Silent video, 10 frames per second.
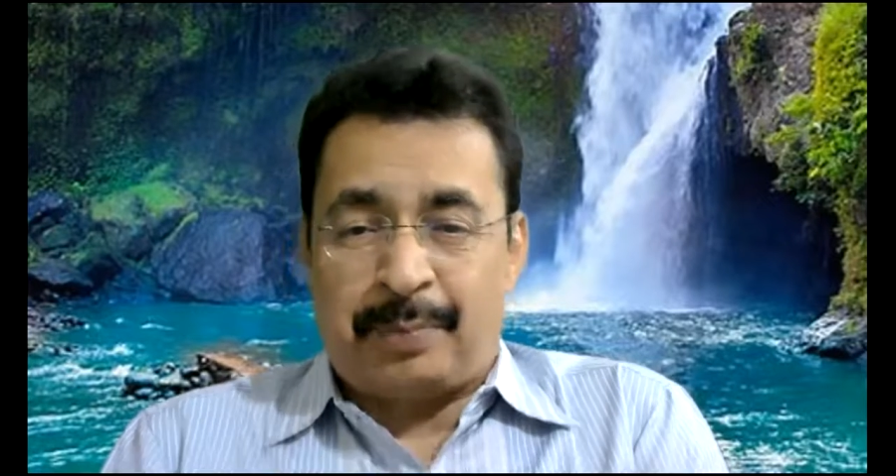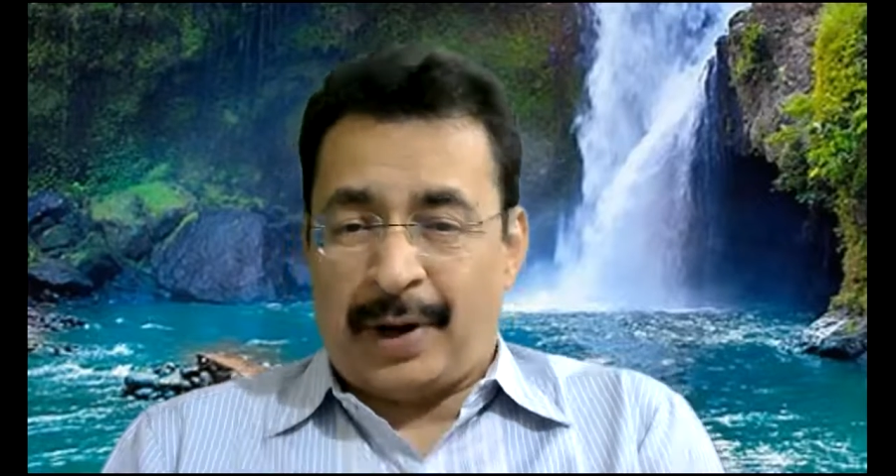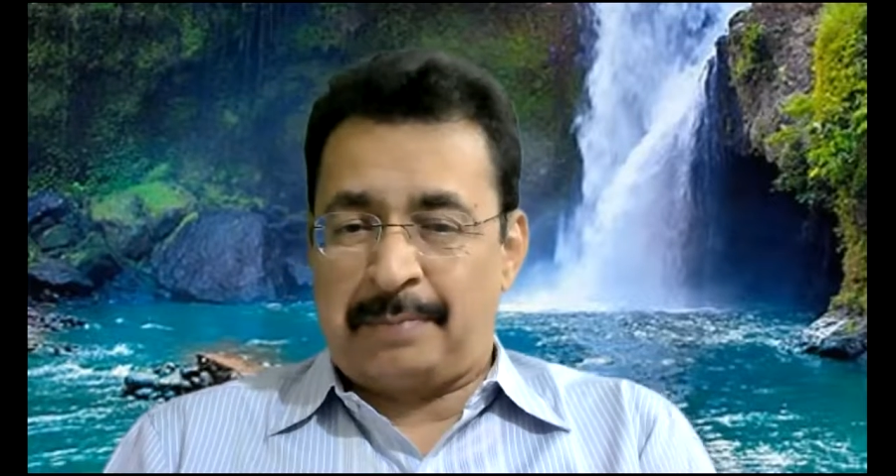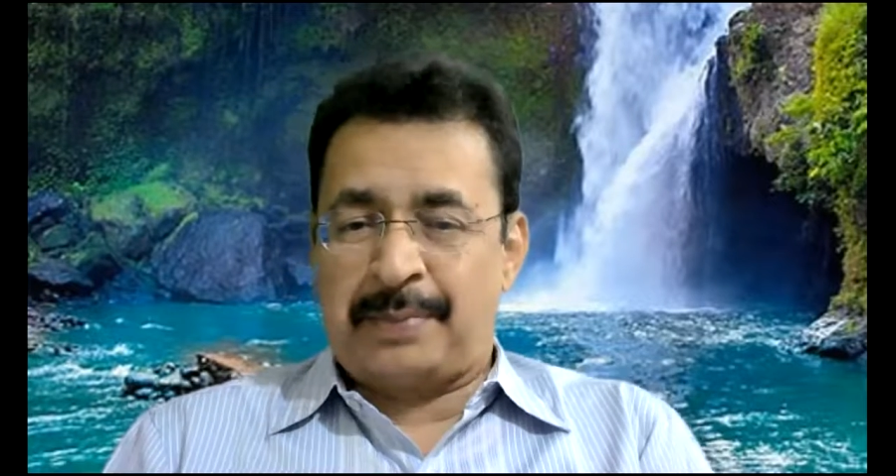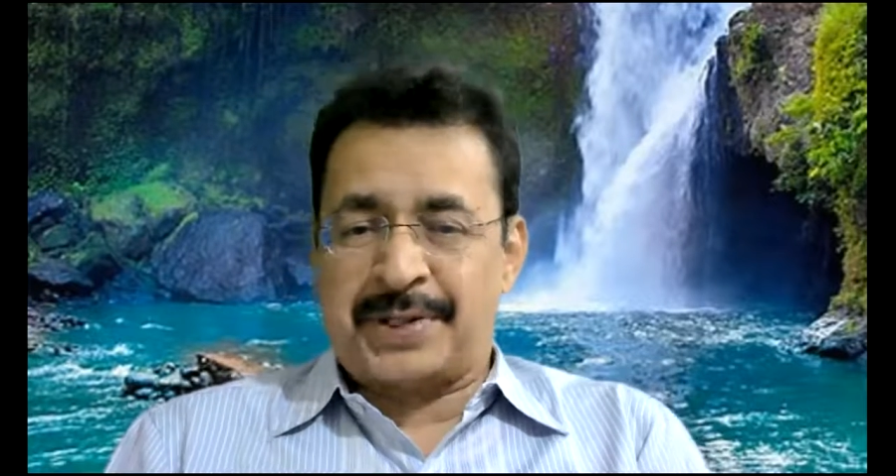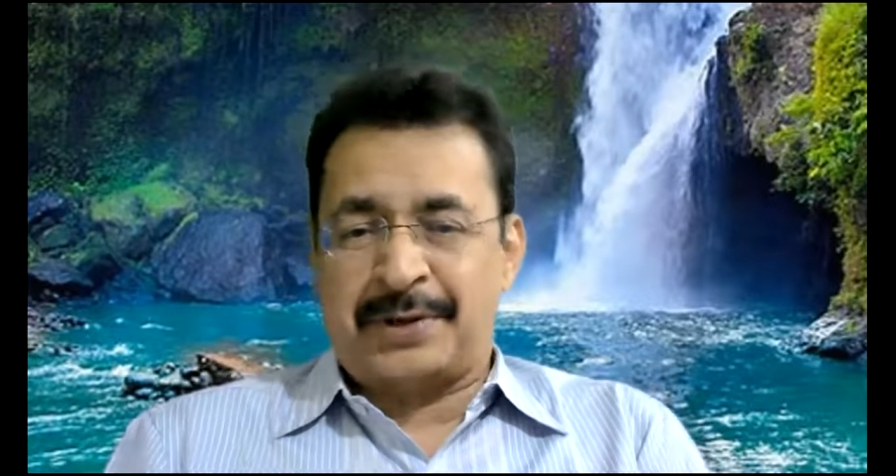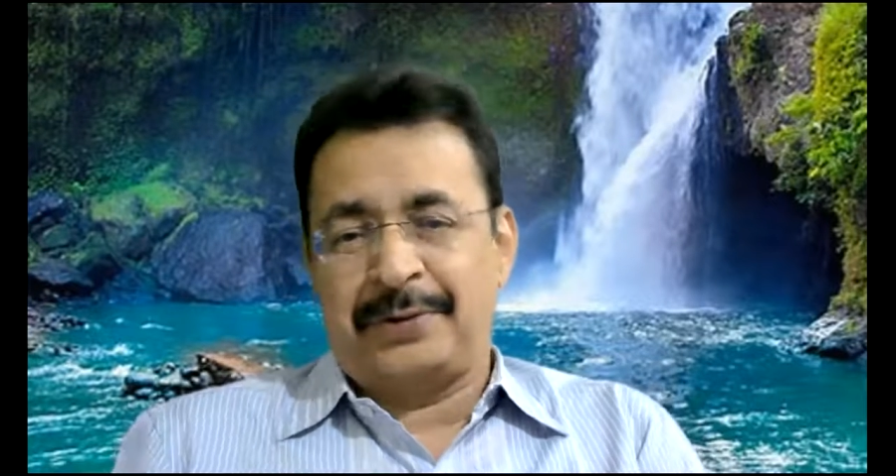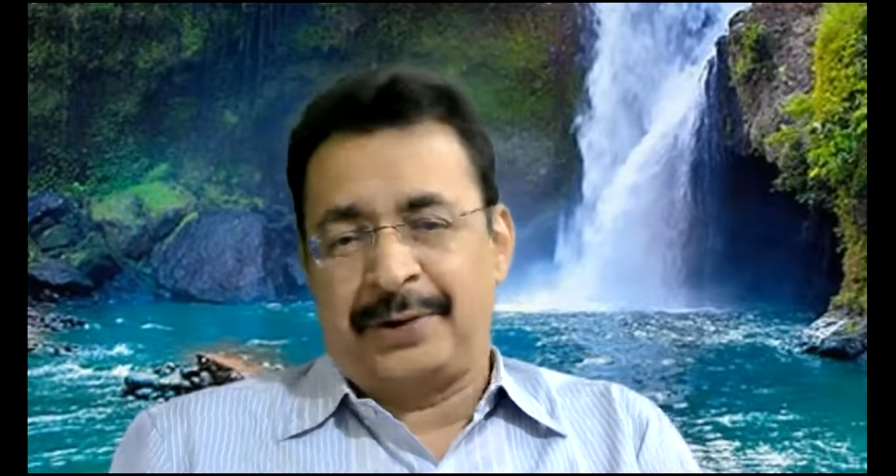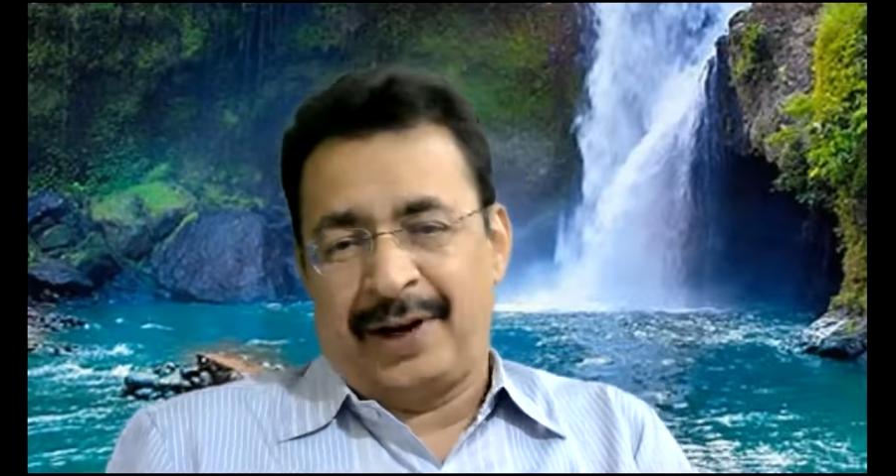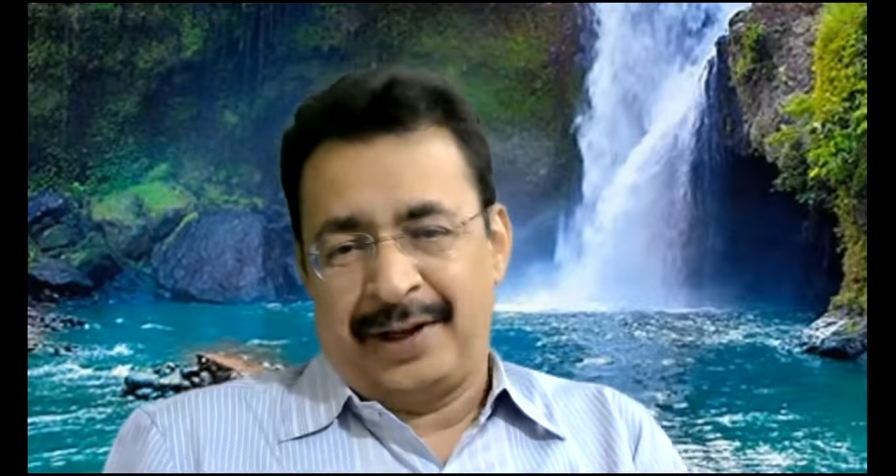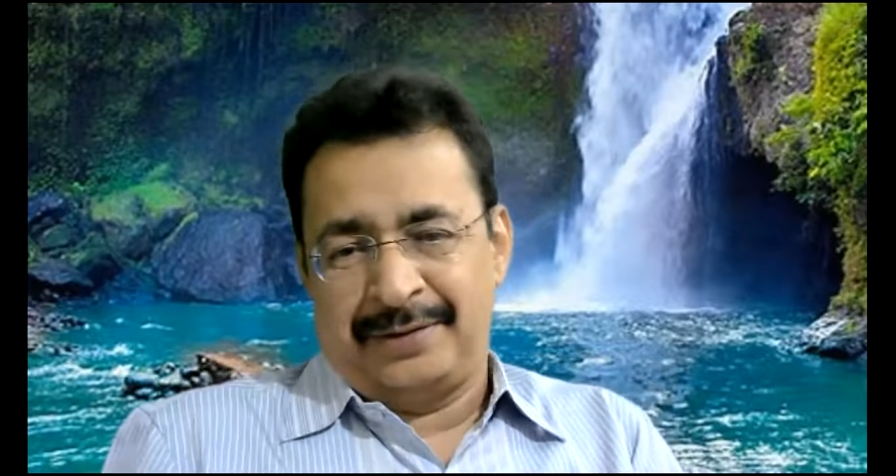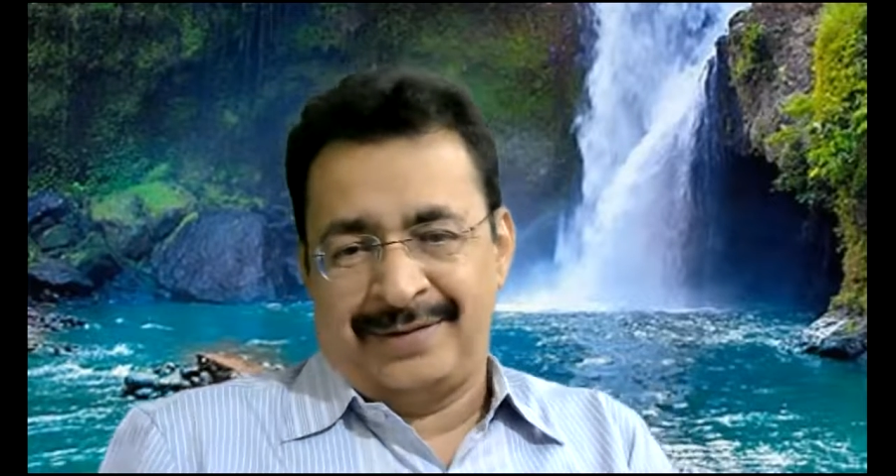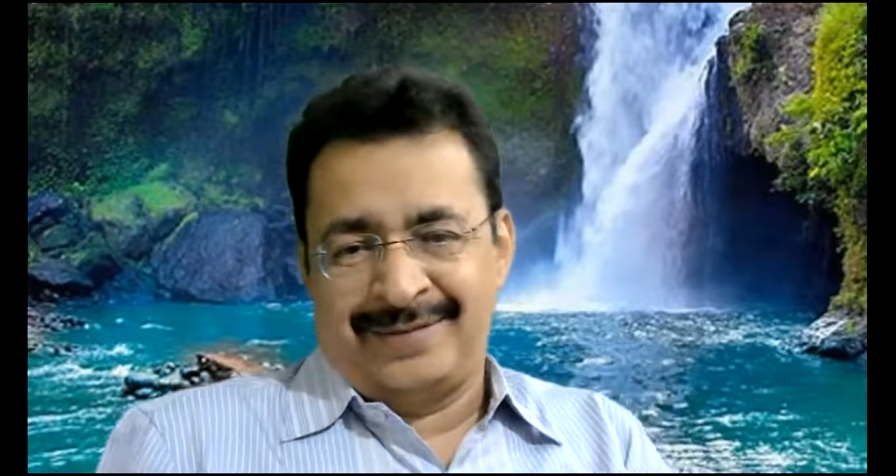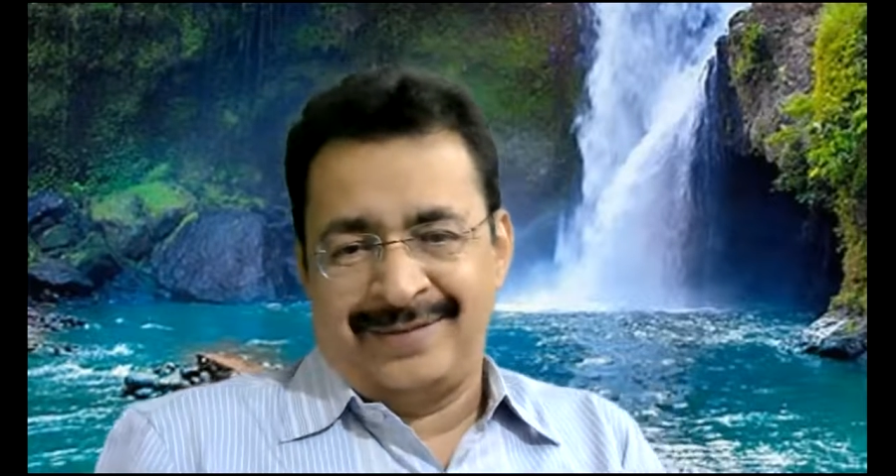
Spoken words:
purpose of your life.